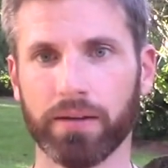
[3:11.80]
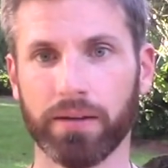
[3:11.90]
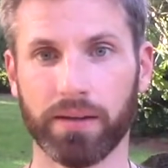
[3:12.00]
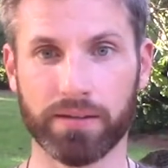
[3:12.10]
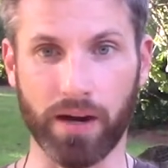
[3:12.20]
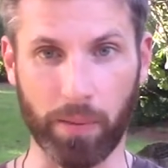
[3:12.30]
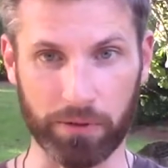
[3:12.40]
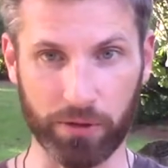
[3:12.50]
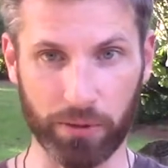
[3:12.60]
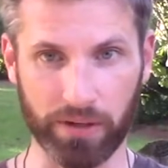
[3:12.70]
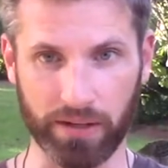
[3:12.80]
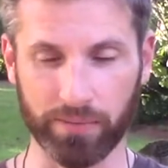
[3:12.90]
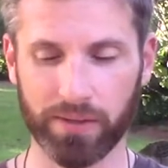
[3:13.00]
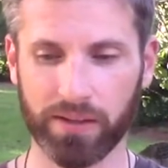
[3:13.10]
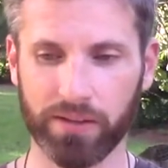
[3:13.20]
is an opportunity.
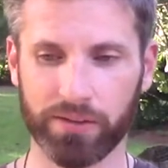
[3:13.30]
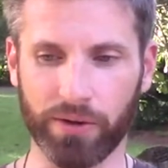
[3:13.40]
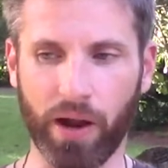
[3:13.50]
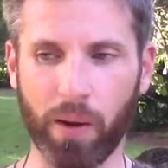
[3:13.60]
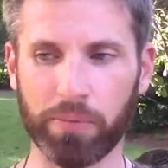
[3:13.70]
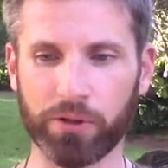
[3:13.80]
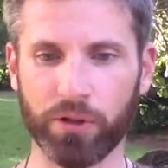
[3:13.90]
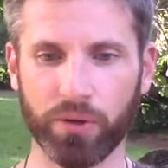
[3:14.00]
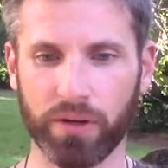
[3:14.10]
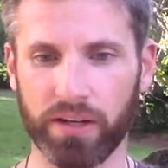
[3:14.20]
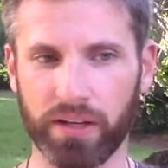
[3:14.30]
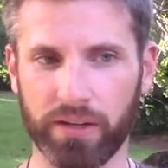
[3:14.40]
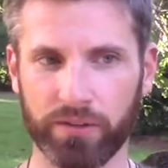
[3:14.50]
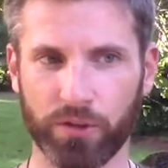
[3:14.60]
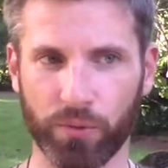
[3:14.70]
They're an
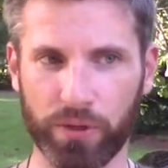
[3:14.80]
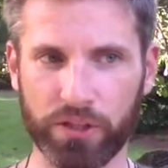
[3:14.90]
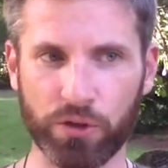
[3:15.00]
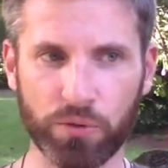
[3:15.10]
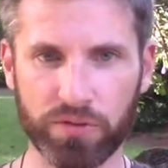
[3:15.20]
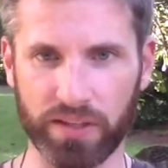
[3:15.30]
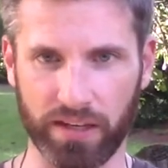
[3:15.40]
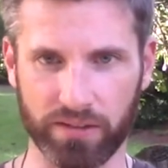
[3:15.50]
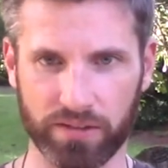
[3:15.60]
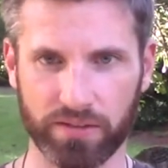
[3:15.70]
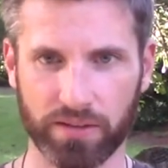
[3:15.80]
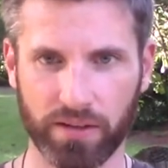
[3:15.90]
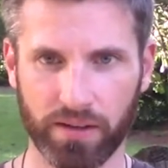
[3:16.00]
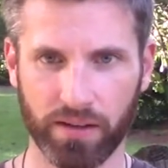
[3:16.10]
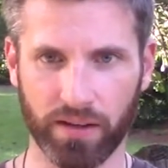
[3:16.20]
opportunity to redo things,
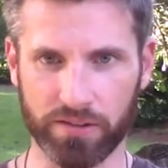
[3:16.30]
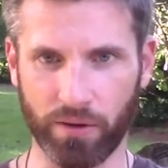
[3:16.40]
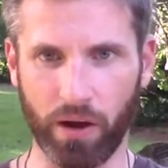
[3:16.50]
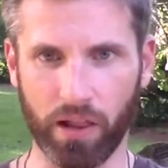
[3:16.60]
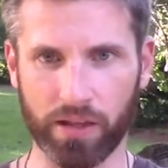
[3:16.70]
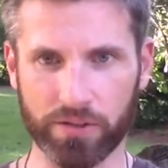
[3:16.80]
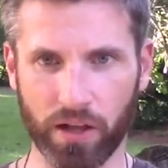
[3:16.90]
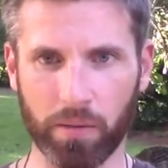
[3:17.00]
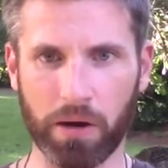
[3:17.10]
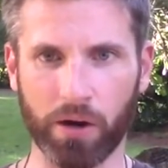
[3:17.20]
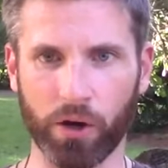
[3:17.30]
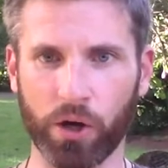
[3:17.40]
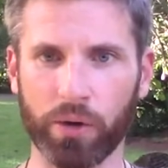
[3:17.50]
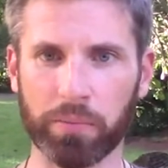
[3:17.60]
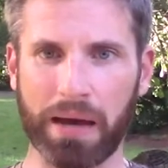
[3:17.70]
because it's all about
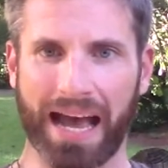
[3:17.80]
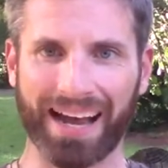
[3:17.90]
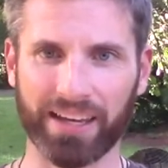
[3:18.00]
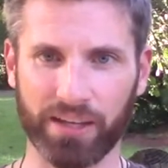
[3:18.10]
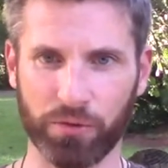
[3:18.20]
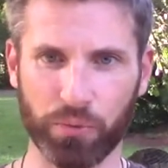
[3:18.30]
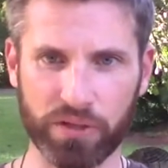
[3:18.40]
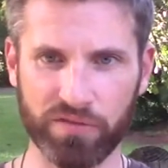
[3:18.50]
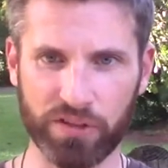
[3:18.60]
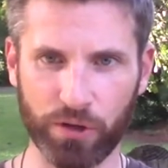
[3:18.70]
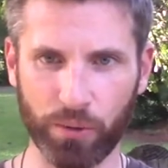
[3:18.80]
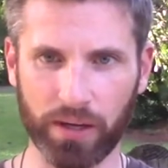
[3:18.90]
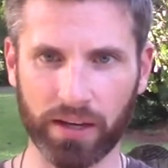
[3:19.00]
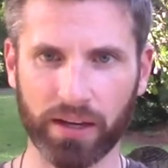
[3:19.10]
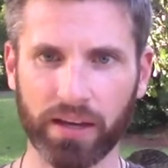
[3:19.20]
going back and
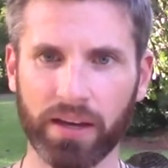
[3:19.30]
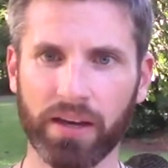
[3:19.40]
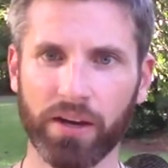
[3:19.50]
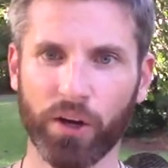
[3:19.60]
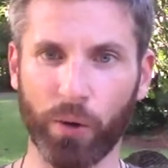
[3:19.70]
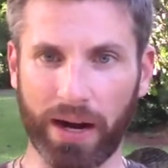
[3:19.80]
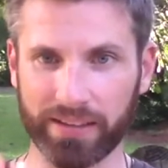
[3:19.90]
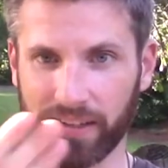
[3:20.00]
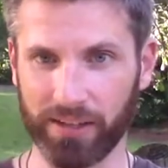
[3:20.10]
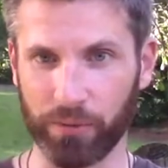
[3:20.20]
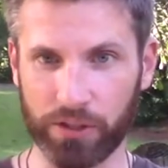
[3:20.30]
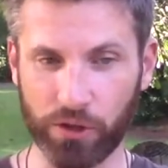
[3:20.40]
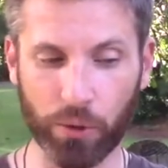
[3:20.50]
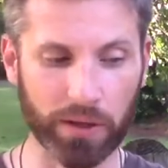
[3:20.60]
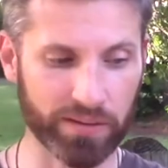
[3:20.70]
reviewing, correcting, and
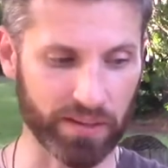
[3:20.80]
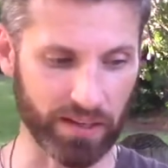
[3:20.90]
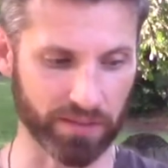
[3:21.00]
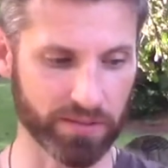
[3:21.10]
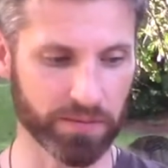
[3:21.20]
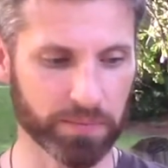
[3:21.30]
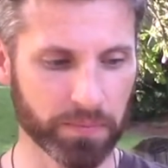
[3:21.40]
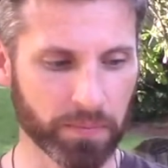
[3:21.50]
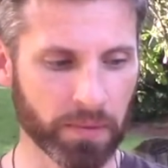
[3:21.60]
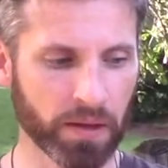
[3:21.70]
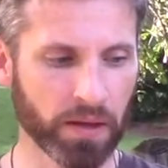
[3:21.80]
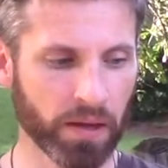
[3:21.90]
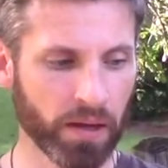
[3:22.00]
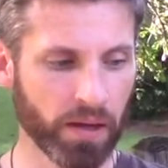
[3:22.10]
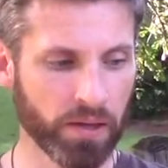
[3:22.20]
redoing things.
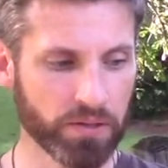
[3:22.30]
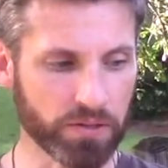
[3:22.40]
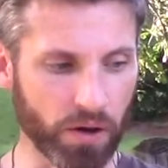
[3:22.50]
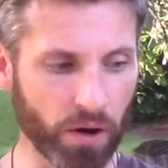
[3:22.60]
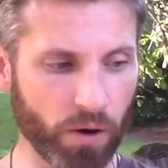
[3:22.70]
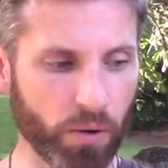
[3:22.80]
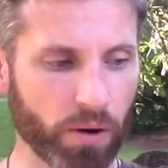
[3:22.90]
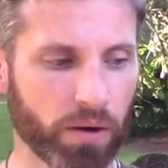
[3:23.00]
So